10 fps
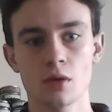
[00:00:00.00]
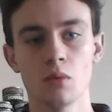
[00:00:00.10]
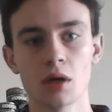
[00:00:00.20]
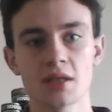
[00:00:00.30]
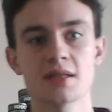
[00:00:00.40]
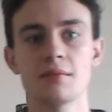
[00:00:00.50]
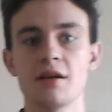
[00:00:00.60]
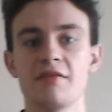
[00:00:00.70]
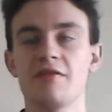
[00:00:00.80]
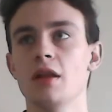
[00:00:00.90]
What is
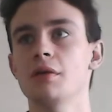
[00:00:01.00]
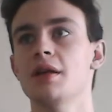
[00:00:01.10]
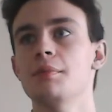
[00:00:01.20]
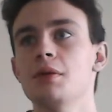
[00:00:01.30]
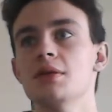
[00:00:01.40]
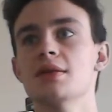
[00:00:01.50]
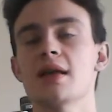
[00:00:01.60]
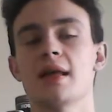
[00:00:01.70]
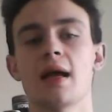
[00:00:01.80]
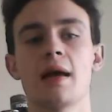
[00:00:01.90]
up, my fellow dippers,
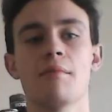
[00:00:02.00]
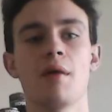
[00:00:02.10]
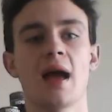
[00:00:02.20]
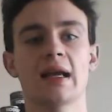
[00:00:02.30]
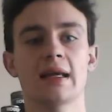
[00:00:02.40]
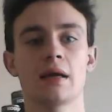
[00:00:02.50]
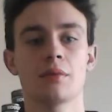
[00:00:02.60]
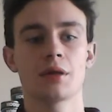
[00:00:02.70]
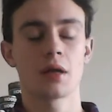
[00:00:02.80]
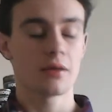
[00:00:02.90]
and I am back
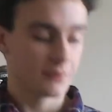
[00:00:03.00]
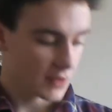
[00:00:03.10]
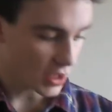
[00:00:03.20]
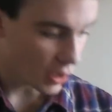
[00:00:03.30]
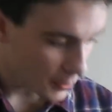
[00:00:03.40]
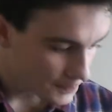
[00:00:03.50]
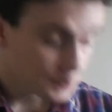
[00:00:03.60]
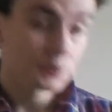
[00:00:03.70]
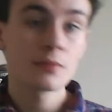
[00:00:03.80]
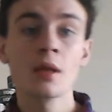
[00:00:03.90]
again with another video.
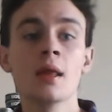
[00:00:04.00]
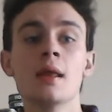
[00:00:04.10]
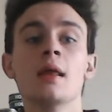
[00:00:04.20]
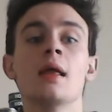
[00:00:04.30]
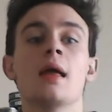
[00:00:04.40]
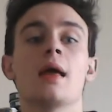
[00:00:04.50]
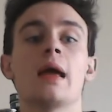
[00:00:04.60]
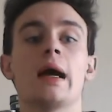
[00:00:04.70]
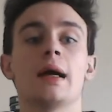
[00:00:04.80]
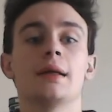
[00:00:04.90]

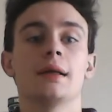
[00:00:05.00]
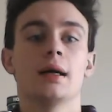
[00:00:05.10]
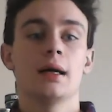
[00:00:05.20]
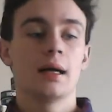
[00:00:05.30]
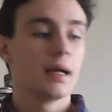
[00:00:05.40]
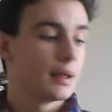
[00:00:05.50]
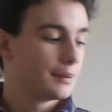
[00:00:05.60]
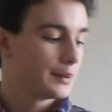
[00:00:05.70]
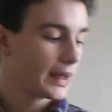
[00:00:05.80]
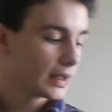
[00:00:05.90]
And
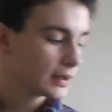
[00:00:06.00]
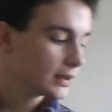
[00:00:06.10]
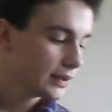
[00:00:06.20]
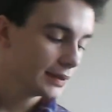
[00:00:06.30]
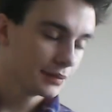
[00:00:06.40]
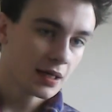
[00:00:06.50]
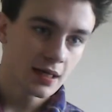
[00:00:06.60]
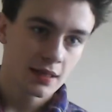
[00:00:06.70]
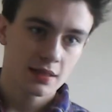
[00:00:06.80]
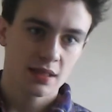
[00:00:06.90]
apparently
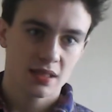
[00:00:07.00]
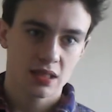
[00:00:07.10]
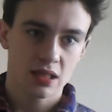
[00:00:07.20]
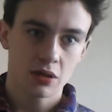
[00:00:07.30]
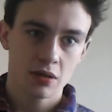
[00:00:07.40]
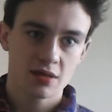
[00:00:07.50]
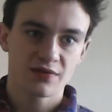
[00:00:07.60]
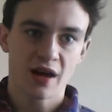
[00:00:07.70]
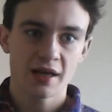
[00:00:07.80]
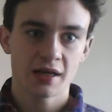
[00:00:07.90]
my
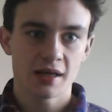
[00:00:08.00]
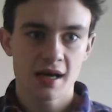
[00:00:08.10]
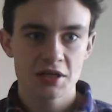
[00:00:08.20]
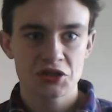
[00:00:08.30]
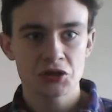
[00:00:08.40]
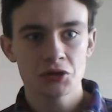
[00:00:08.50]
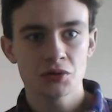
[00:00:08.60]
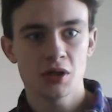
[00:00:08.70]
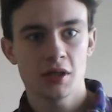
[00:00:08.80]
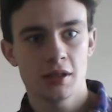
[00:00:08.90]
Stoker's Fine Cut
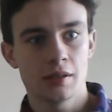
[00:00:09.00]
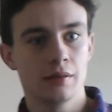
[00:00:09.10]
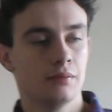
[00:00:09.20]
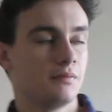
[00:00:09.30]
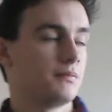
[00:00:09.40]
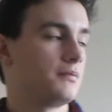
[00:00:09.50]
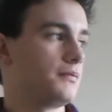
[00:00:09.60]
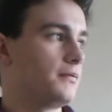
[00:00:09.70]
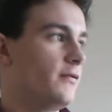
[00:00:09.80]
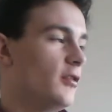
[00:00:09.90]
Natural
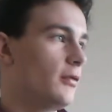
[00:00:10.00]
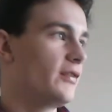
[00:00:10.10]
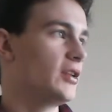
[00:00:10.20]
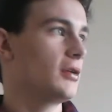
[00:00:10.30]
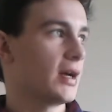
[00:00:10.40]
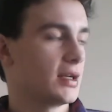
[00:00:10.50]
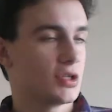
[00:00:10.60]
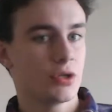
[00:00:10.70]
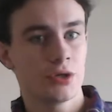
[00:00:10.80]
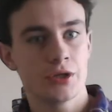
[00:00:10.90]
review, I
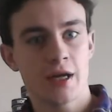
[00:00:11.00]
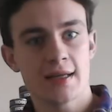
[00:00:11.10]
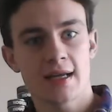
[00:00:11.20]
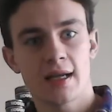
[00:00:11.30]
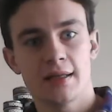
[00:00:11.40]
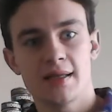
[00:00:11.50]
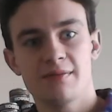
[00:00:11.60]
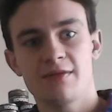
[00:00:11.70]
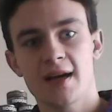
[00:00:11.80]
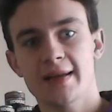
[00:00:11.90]
showed you guys how to
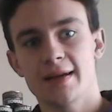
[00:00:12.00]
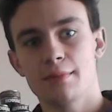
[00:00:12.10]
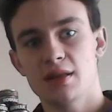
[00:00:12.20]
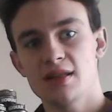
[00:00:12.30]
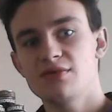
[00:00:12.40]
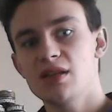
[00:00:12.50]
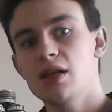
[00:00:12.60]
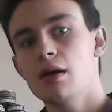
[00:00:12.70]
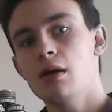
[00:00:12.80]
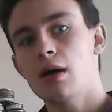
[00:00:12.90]
dip fine cut, but this
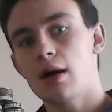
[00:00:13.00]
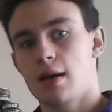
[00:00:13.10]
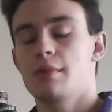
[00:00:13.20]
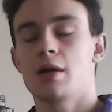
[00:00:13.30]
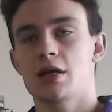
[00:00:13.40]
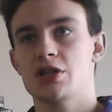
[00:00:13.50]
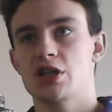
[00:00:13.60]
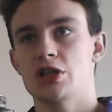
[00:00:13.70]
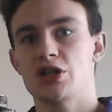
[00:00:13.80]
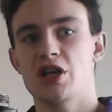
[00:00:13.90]
video I am
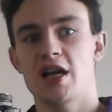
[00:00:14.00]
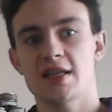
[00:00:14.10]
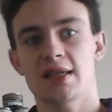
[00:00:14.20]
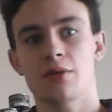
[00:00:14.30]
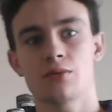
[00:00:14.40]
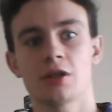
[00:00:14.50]
actually going to show you guys I'm